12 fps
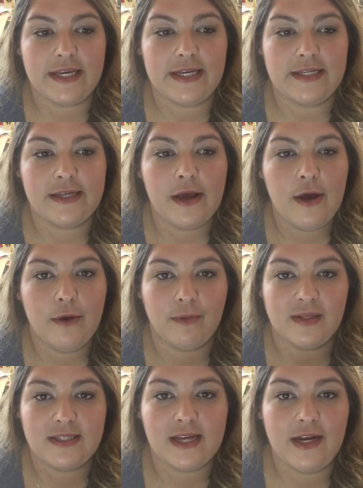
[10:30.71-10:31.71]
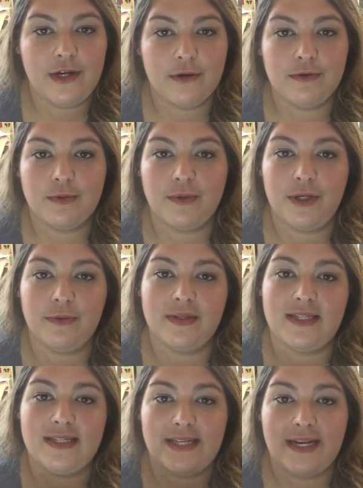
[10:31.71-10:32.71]
is with side notes, when you
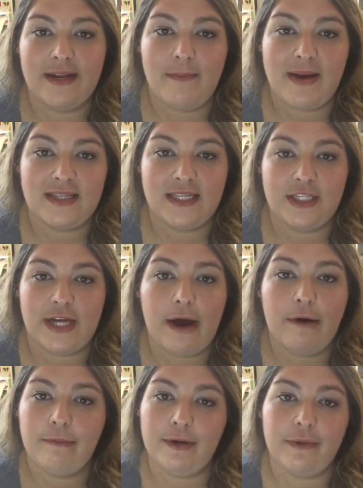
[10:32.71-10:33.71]
would send a message out,